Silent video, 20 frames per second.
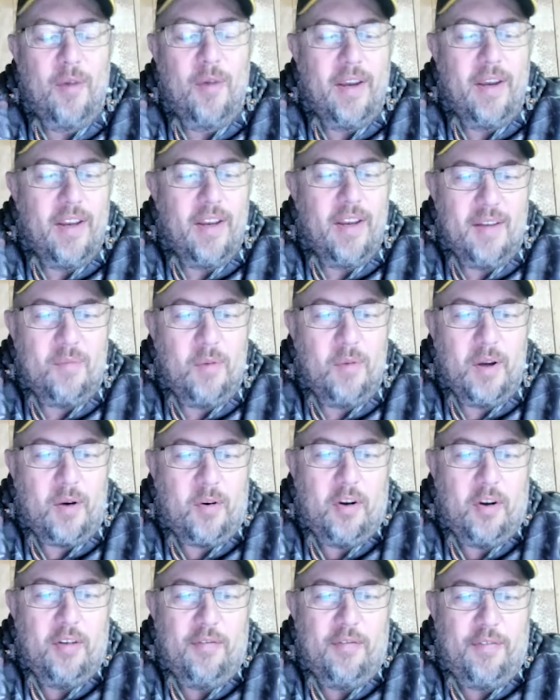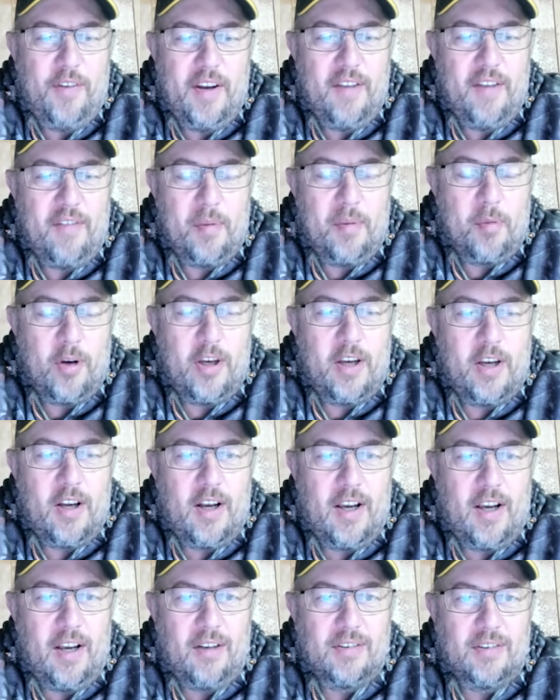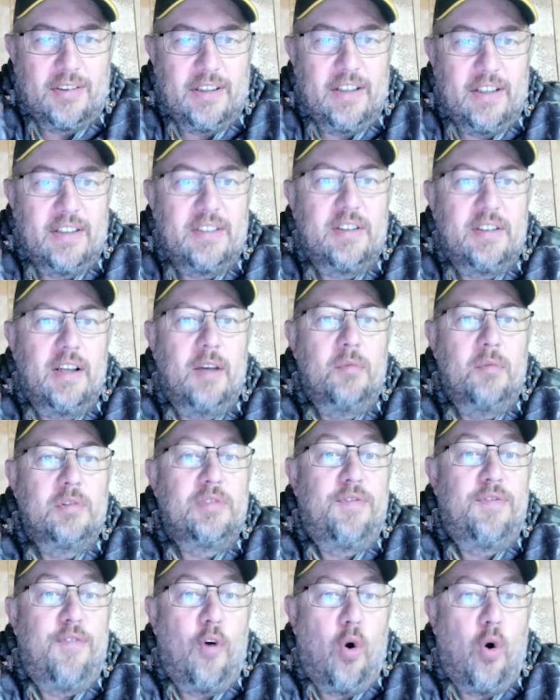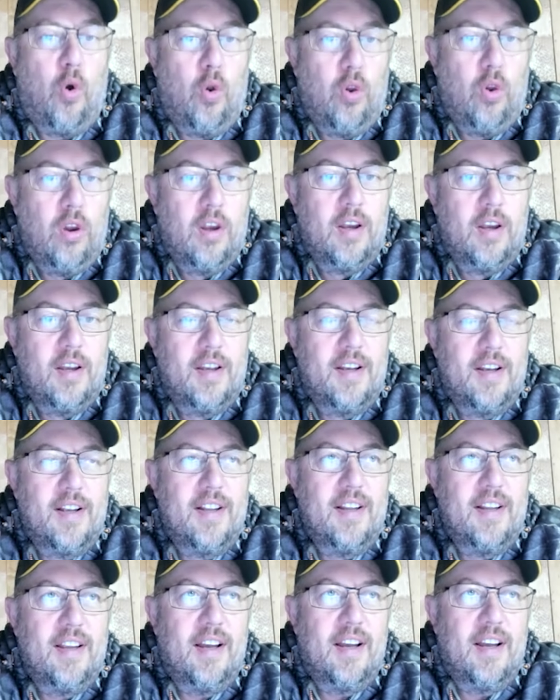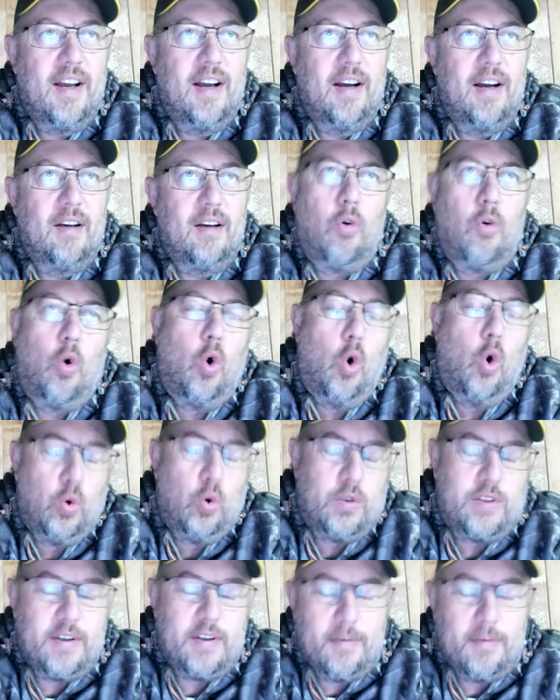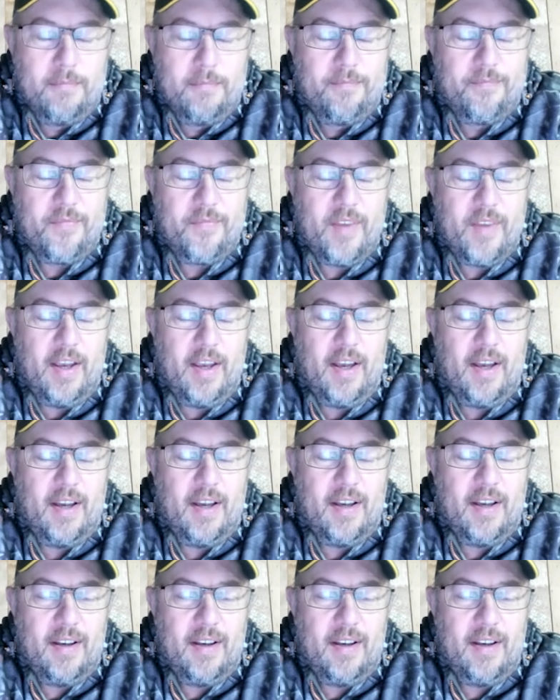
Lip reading: we couldn't fit everybody in our house, and it was fall or autumn uh,